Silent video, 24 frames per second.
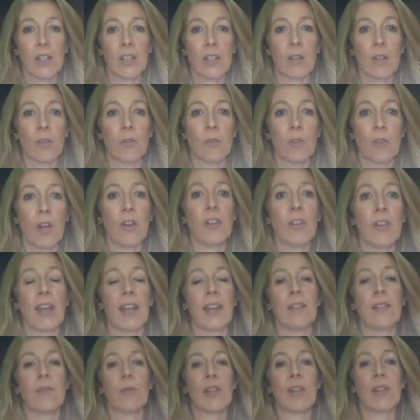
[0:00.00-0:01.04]
So,
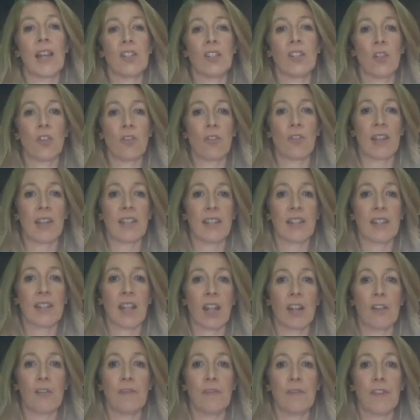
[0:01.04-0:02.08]
okay, well, that's interesting. It's
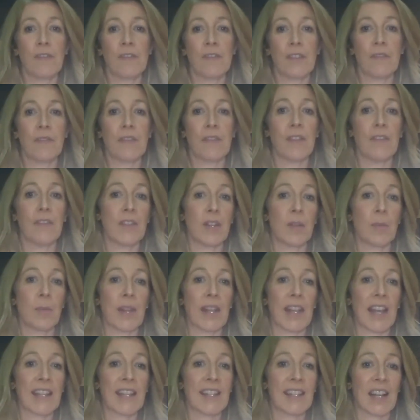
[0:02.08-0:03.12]
kind of 50 50,
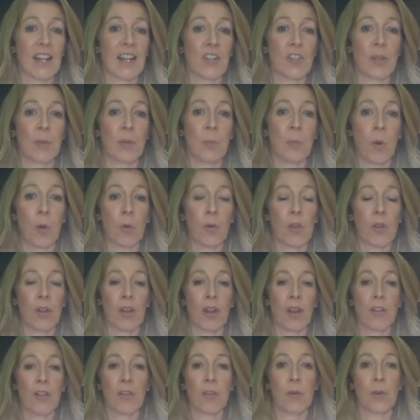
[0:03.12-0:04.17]
but that's actually more than
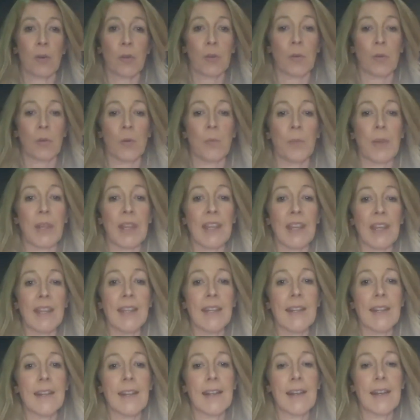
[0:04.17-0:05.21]
I thought it would
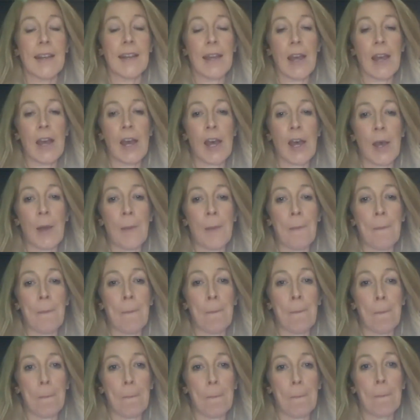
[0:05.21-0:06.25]
be.
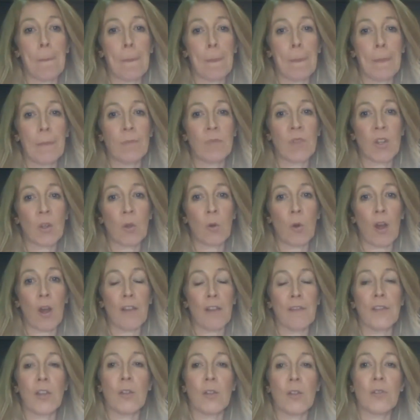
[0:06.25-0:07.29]
Um, there are
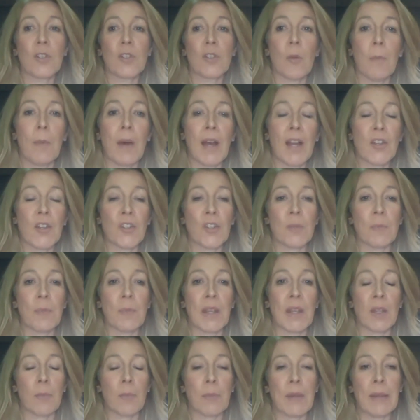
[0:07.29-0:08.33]
quite a few. So it might just
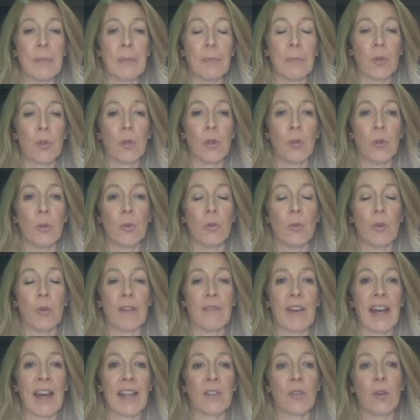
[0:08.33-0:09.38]
be that people who
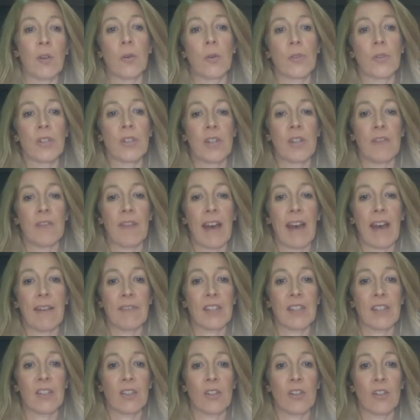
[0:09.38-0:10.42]
have had a horse that have
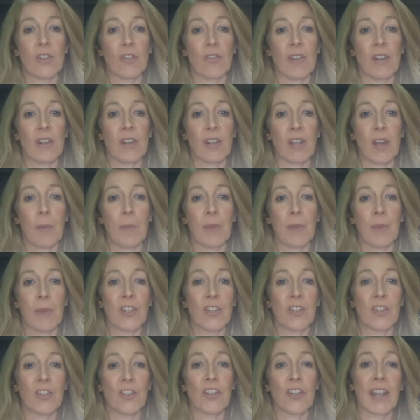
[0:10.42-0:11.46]
had surgery are coming
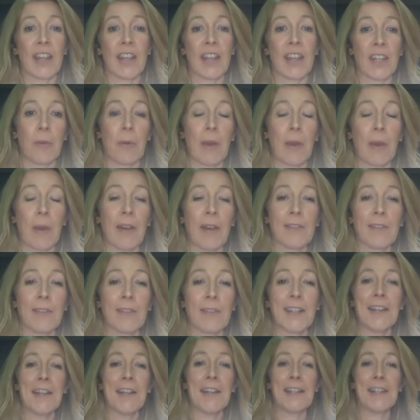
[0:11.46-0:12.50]
to check you out,
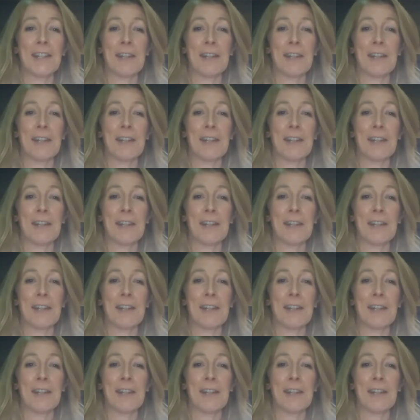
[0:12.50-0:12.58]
